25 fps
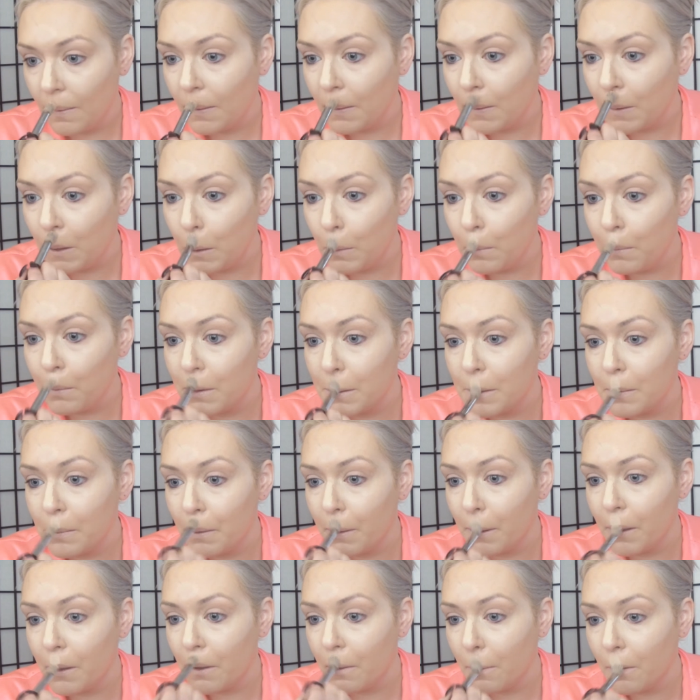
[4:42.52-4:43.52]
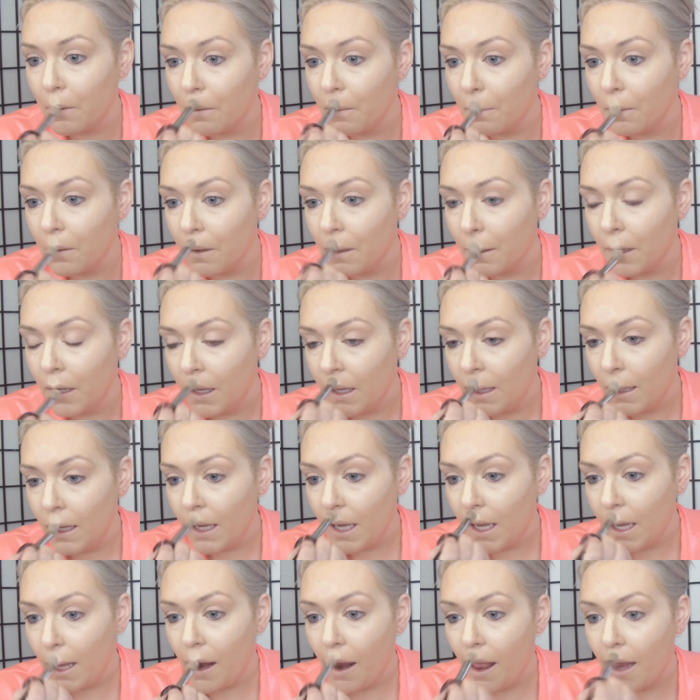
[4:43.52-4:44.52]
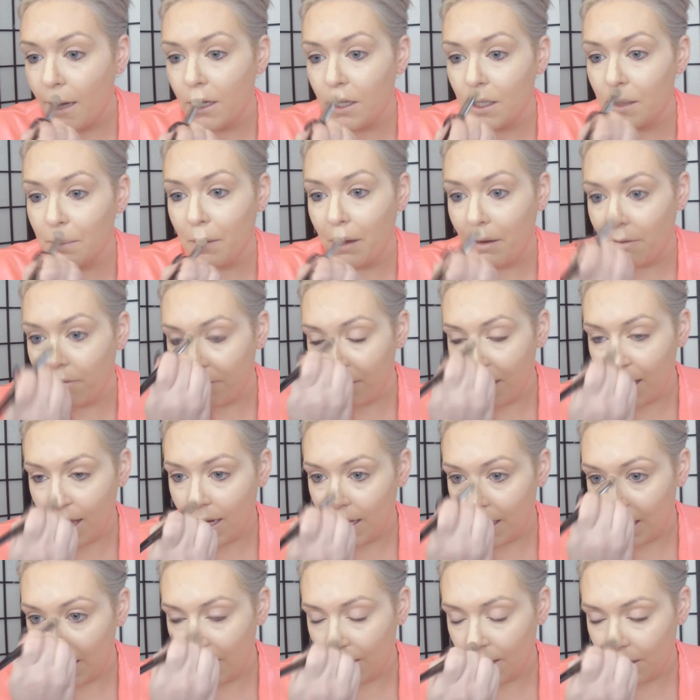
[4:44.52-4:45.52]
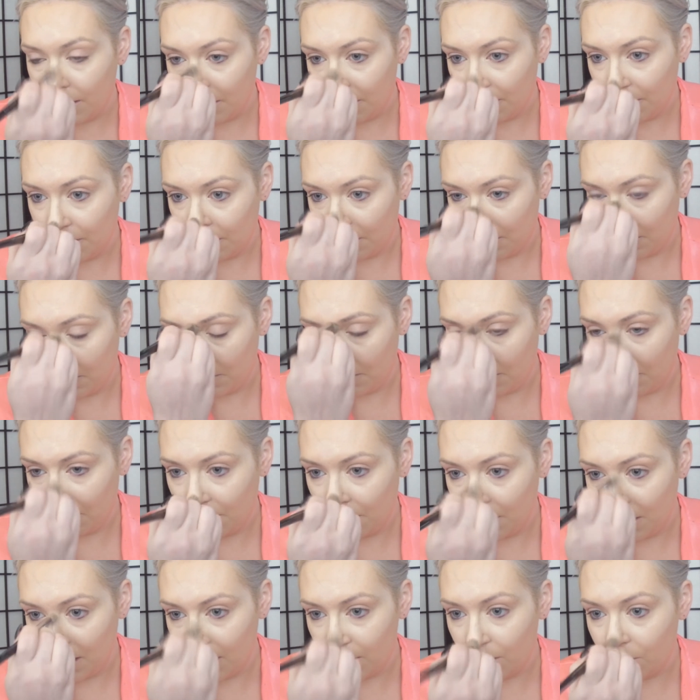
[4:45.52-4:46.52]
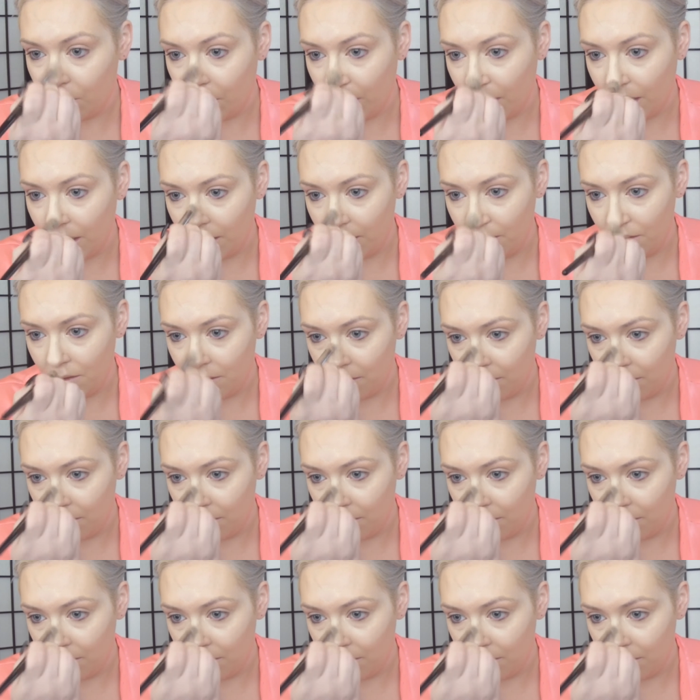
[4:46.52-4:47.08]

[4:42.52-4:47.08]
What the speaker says: cupid's bow, and I just buff that in as well.